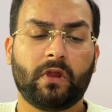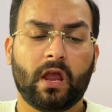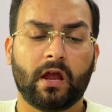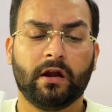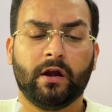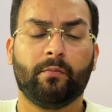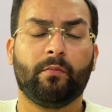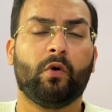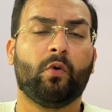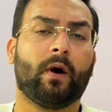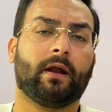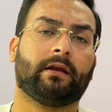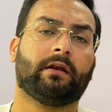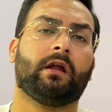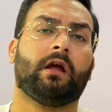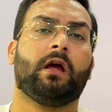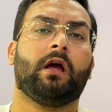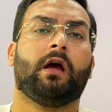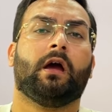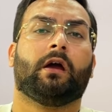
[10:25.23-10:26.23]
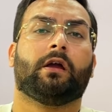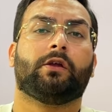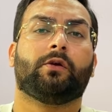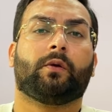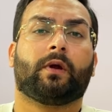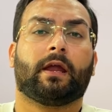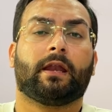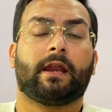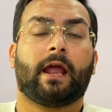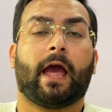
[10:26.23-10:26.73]
Number one, you
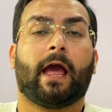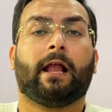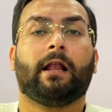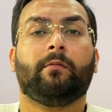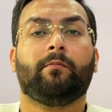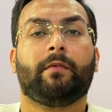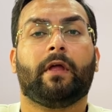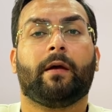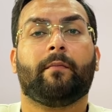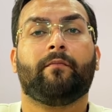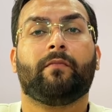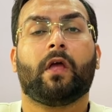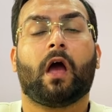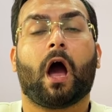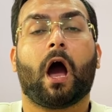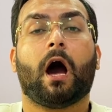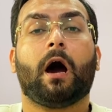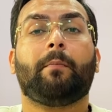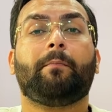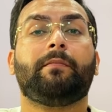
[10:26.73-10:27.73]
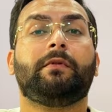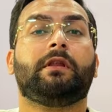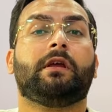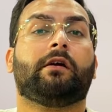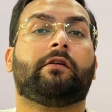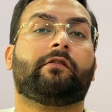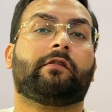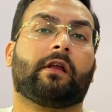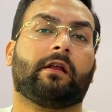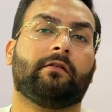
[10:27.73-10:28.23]
can help them up
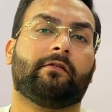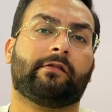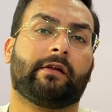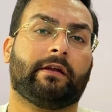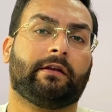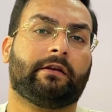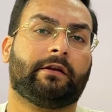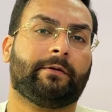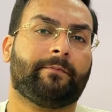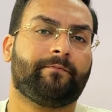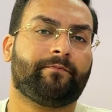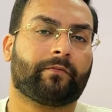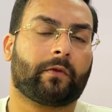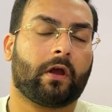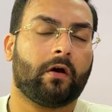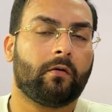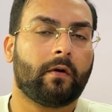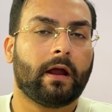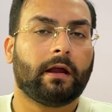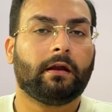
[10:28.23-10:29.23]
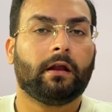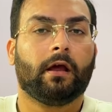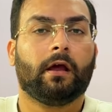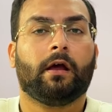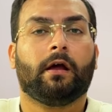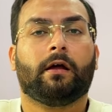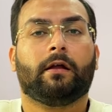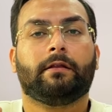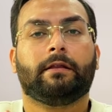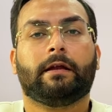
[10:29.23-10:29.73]
their skill set, right?
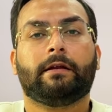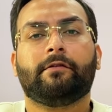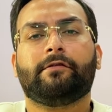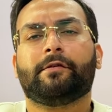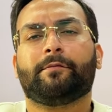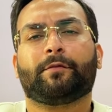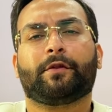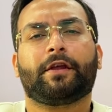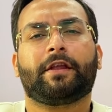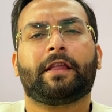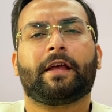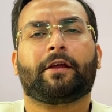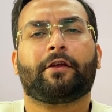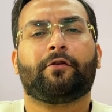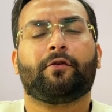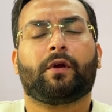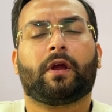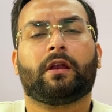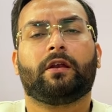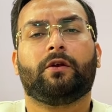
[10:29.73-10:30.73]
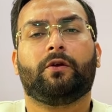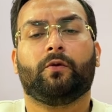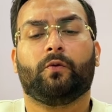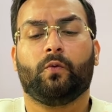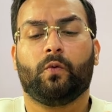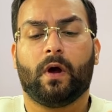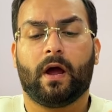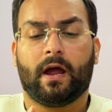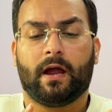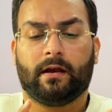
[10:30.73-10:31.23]
That is something that you can
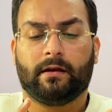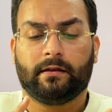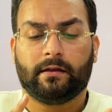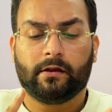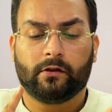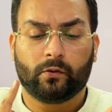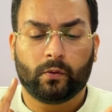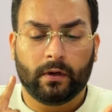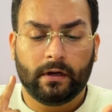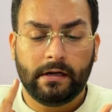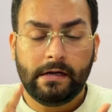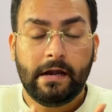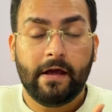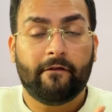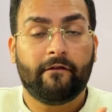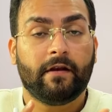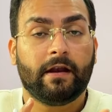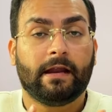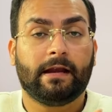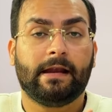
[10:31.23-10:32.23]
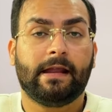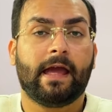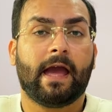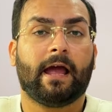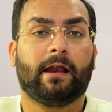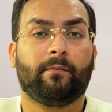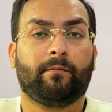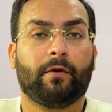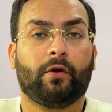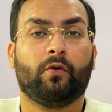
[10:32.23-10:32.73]
do, and this will definitely
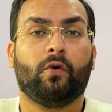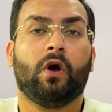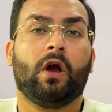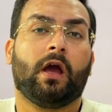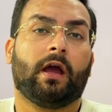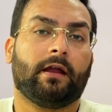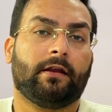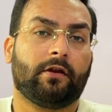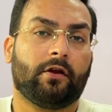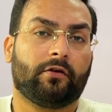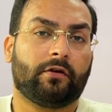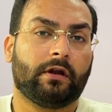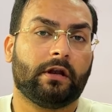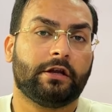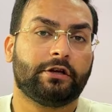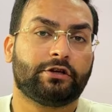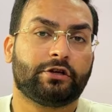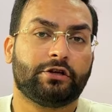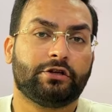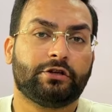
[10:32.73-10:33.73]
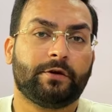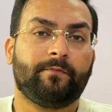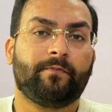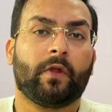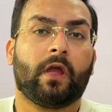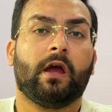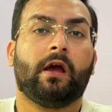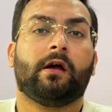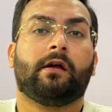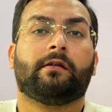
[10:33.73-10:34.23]
help you in your relationship.
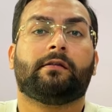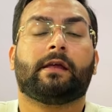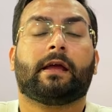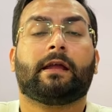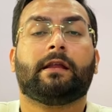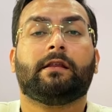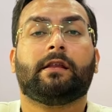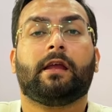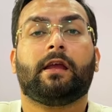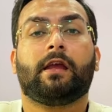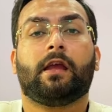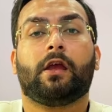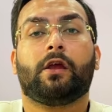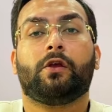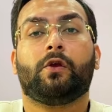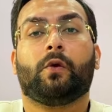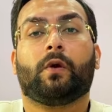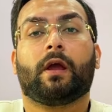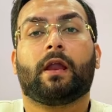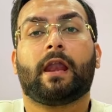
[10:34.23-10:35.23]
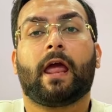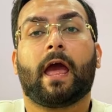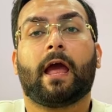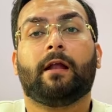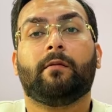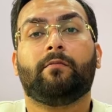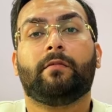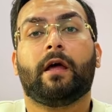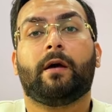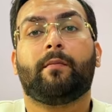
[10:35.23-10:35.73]
Second thing, you can
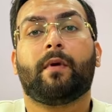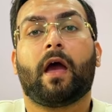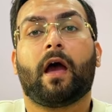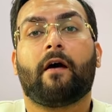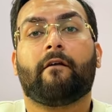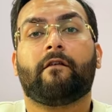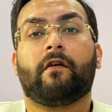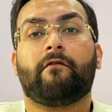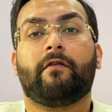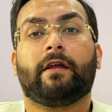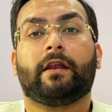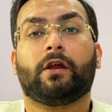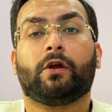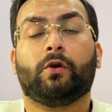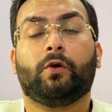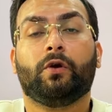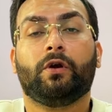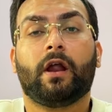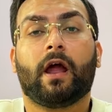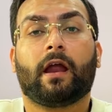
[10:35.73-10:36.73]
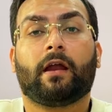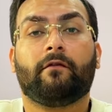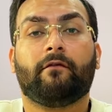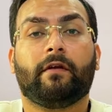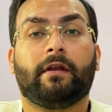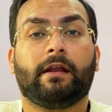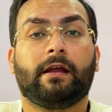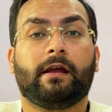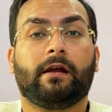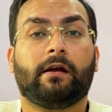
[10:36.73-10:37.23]
help them have a very good and
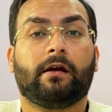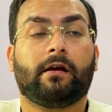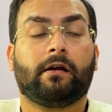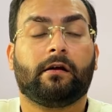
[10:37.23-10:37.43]
very